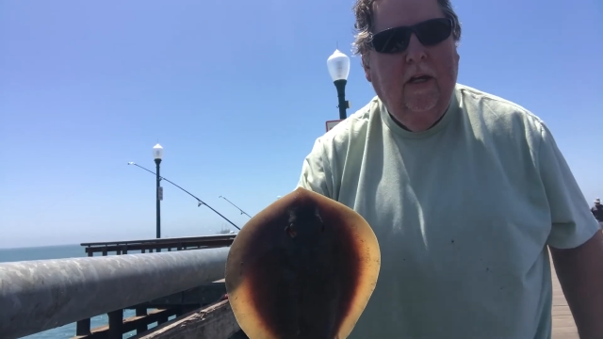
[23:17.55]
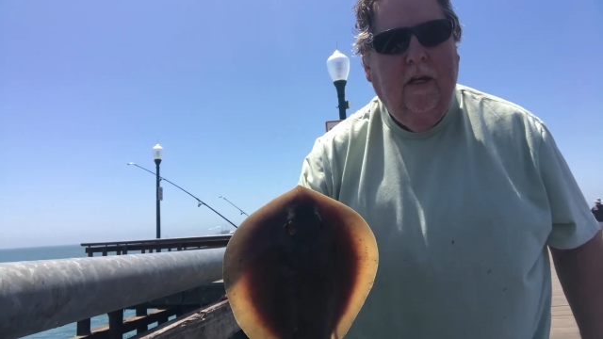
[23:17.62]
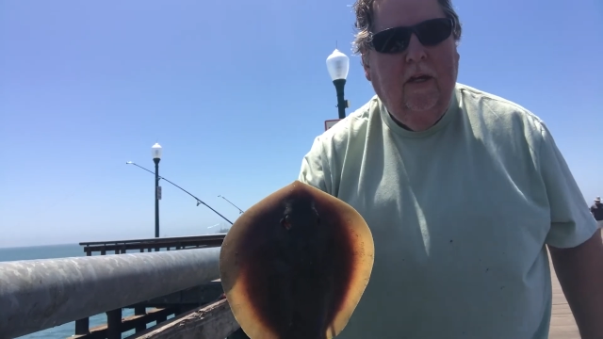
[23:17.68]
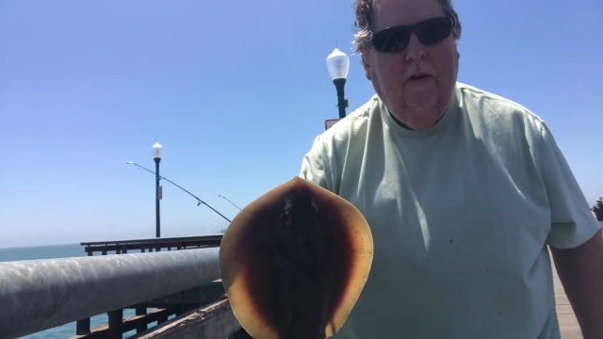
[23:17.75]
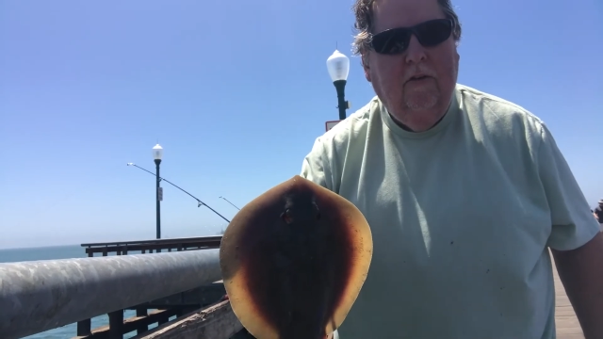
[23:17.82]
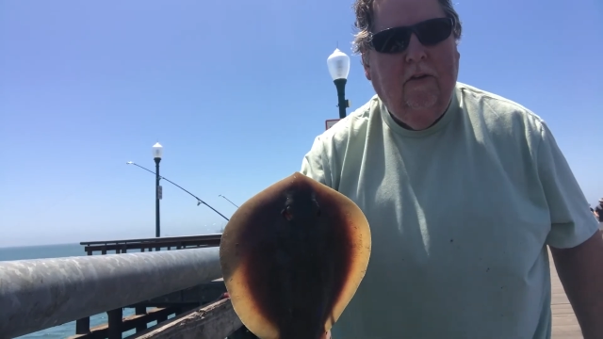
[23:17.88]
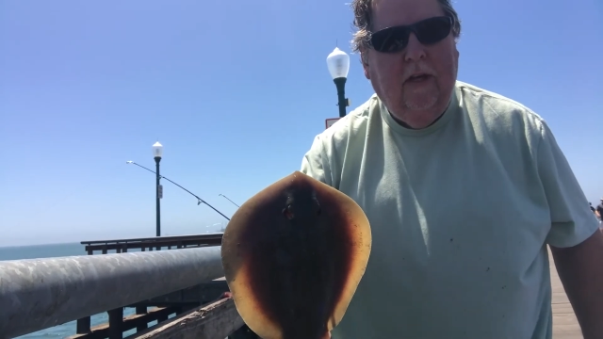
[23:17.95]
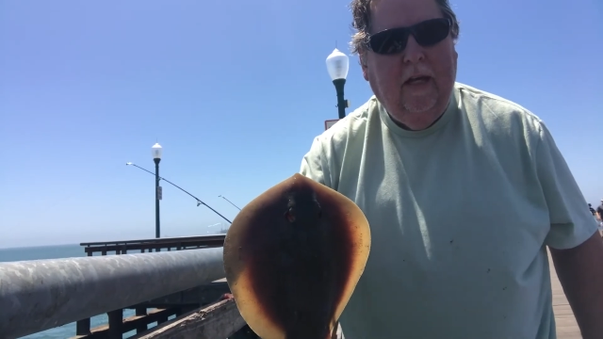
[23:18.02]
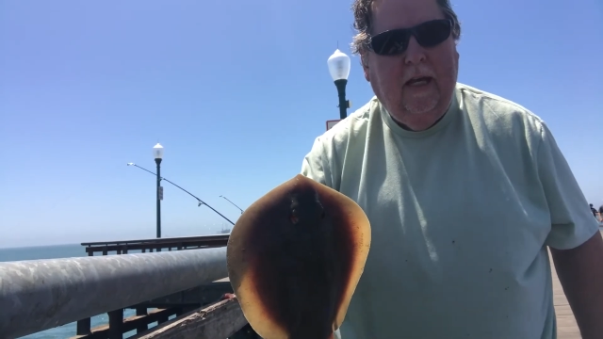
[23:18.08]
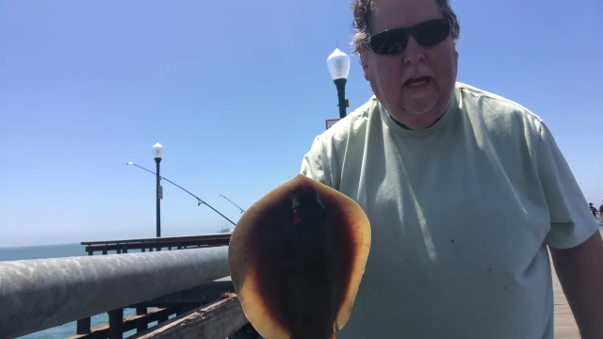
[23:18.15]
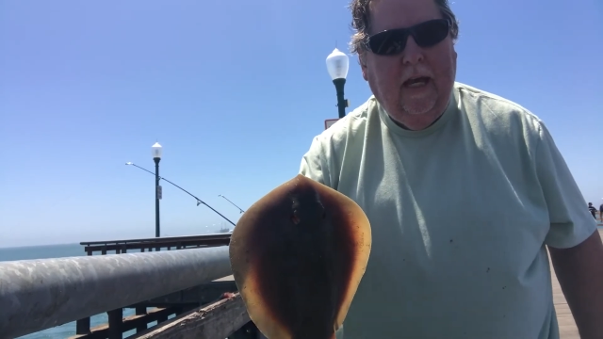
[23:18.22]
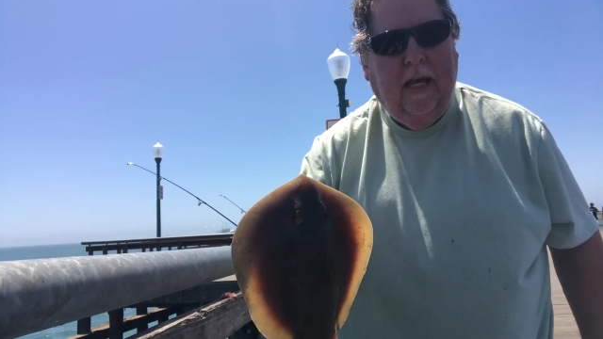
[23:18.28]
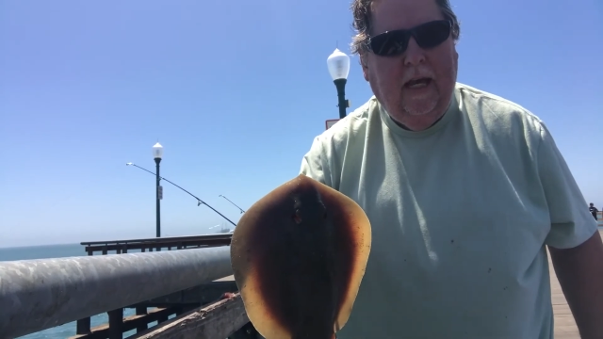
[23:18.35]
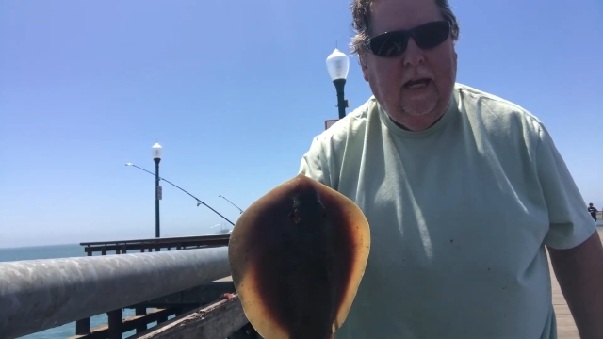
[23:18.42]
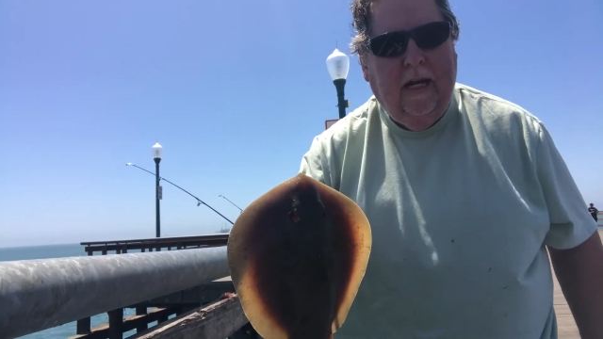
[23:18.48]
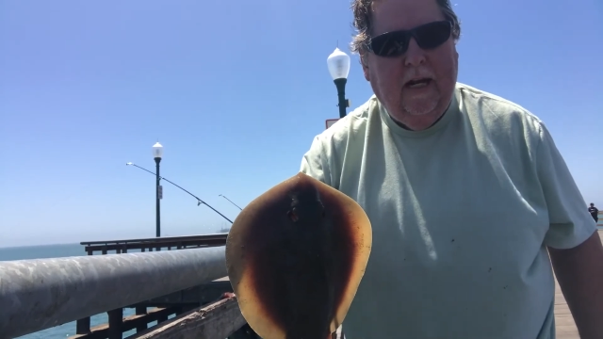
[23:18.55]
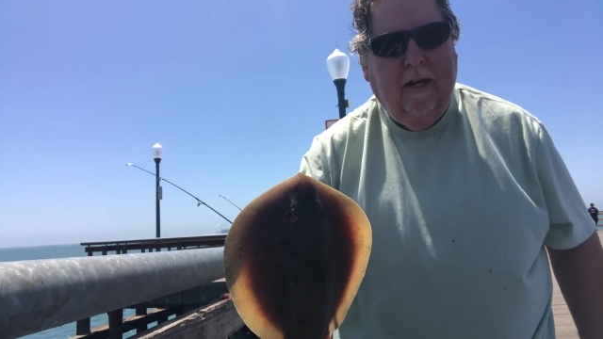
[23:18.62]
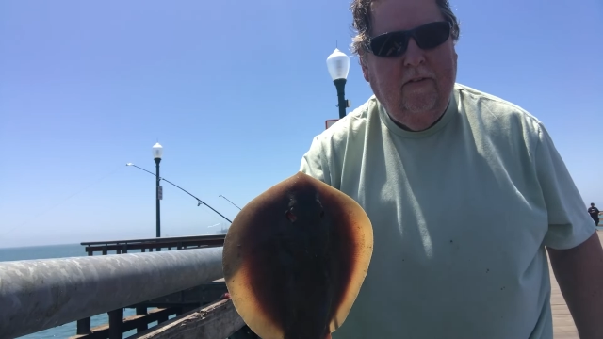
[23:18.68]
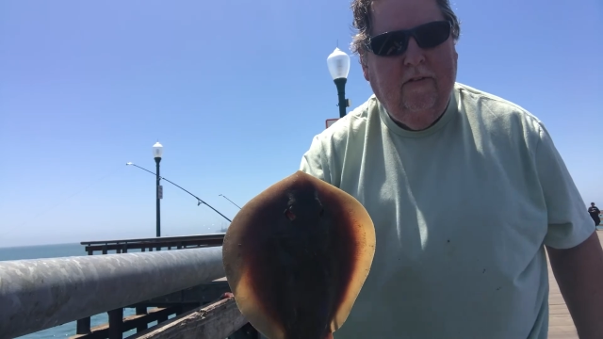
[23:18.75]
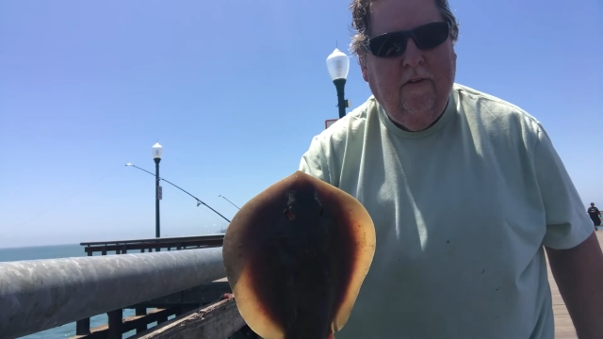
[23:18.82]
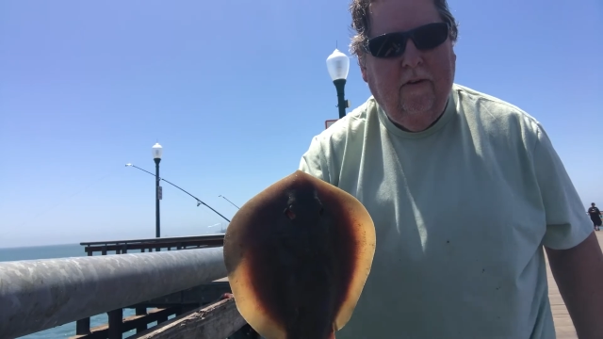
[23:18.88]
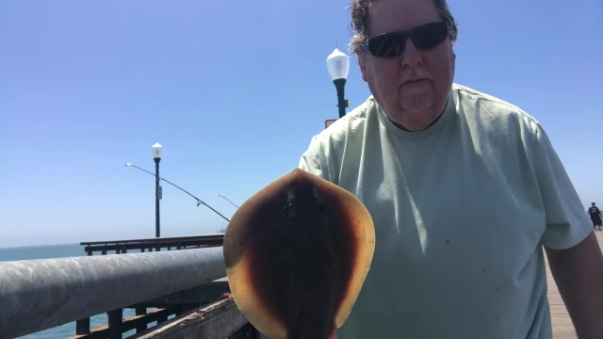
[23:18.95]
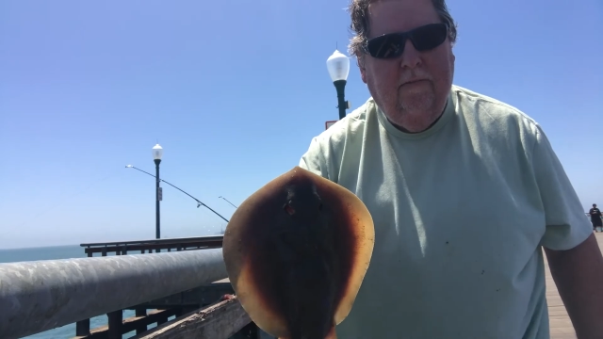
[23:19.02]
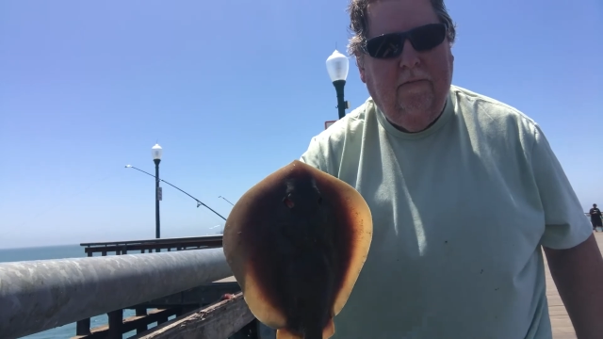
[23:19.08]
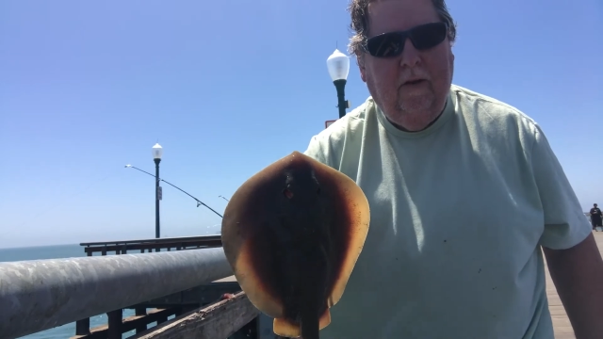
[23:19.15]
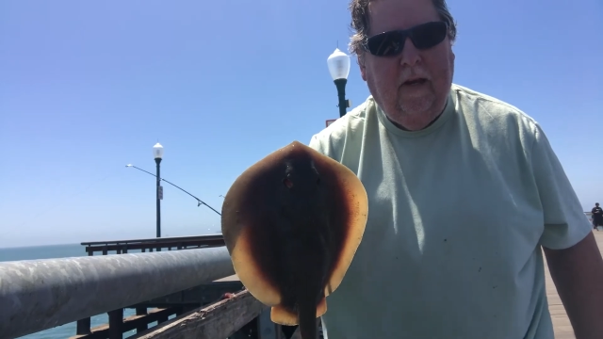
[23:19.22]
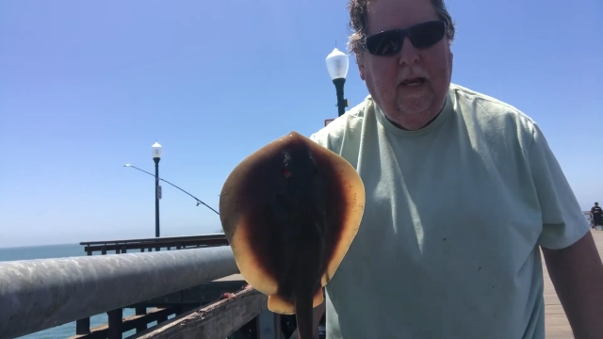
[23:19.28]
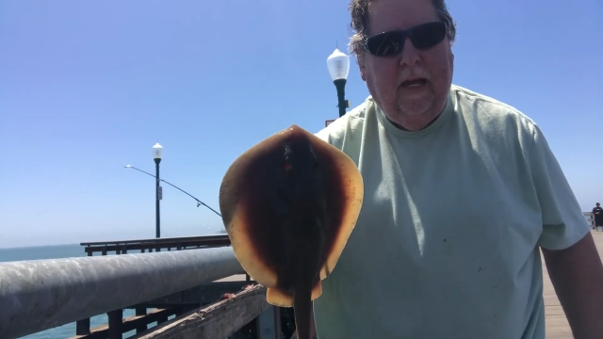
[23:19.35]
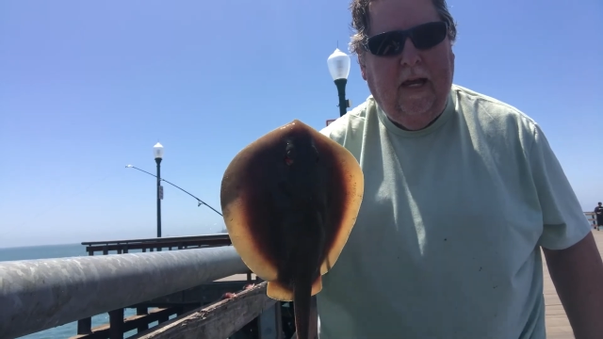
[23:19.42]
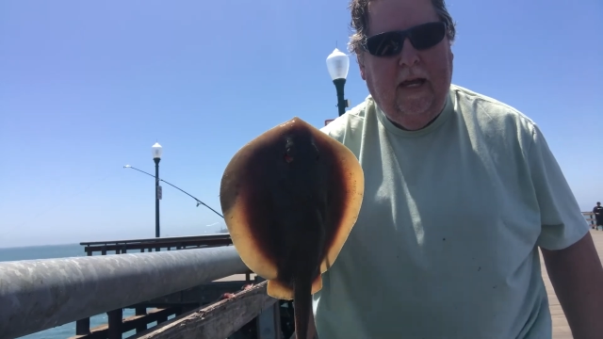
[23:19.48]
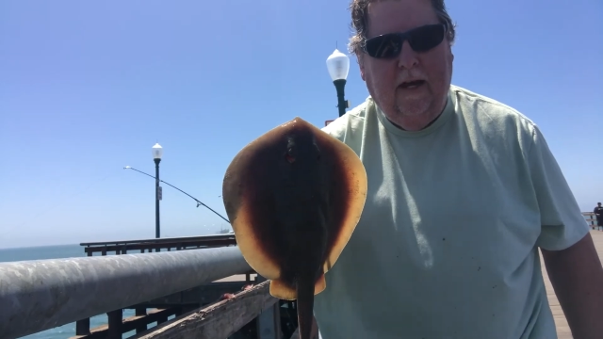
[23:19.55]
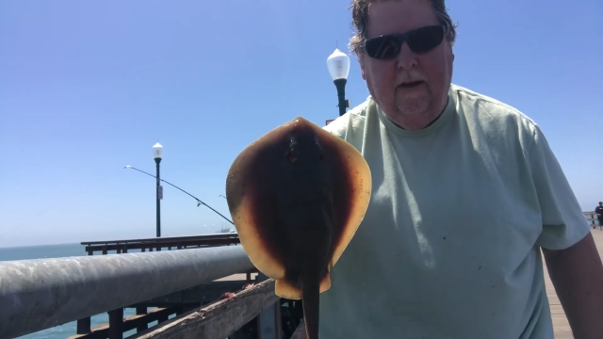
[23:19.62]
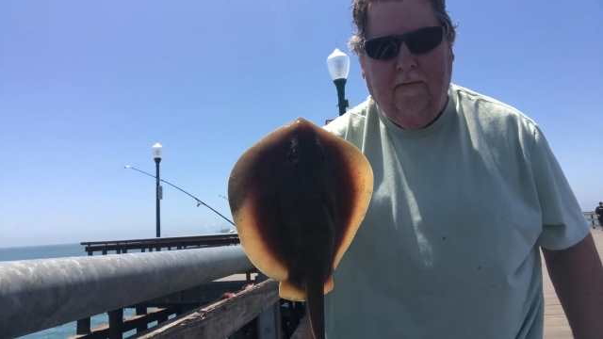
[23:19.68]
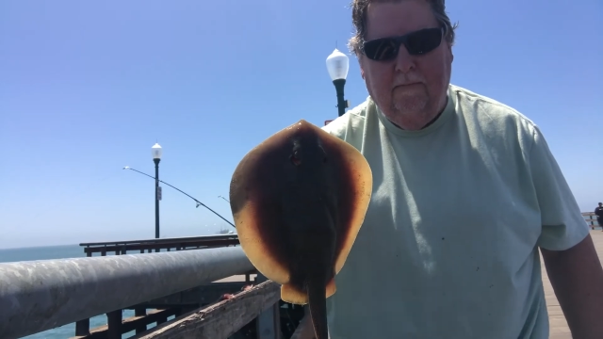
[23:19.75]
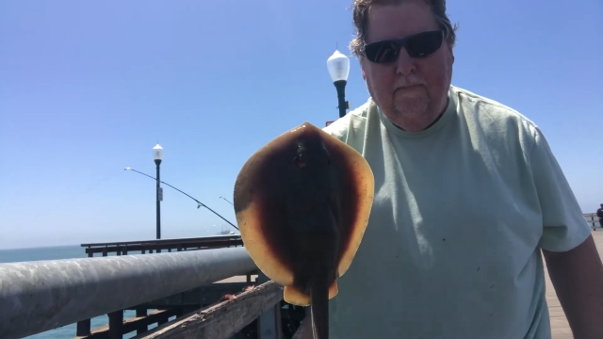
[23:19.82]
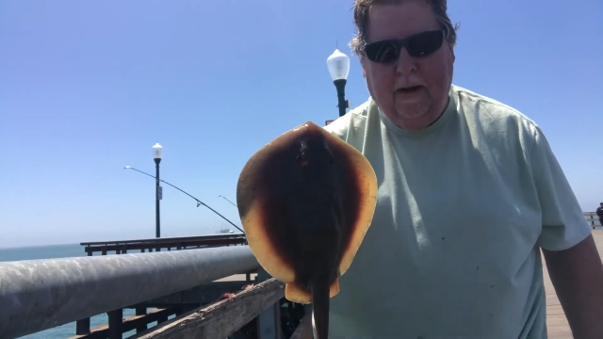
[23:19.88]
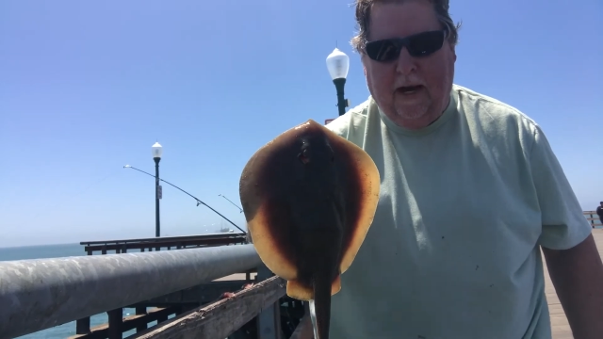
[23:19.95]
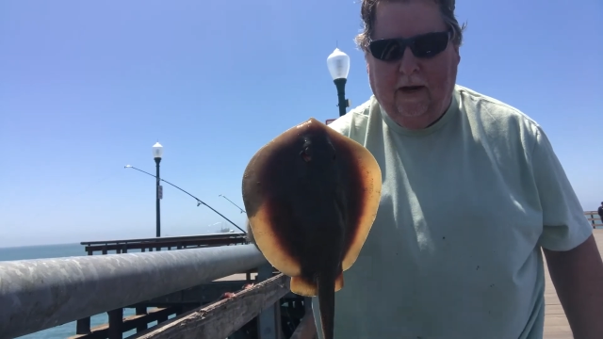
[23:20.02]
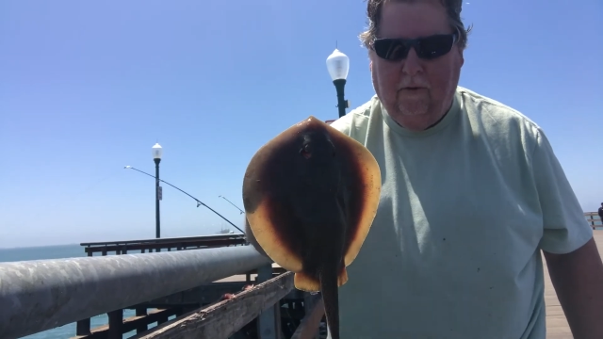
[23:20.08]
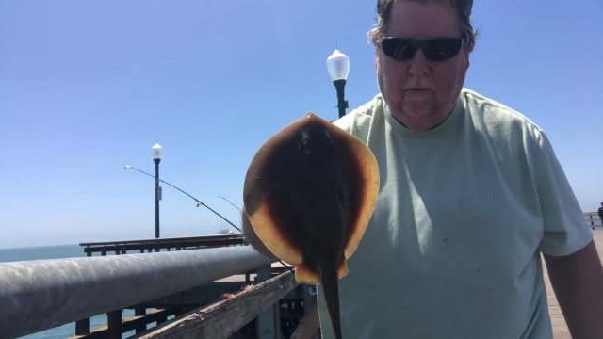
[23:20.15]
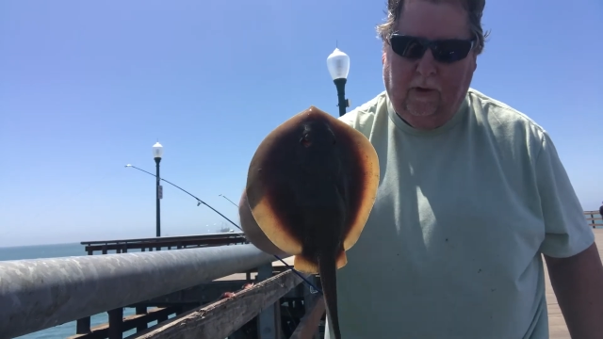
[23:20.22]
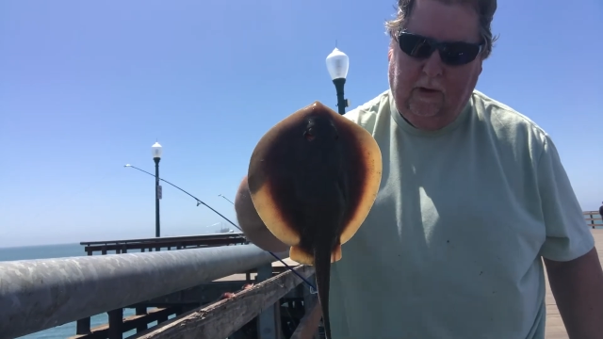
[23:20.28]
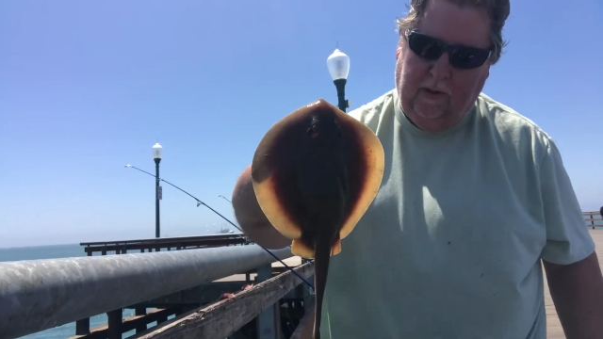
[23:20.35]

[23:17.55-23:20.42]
using a nice little fillet of mackerel.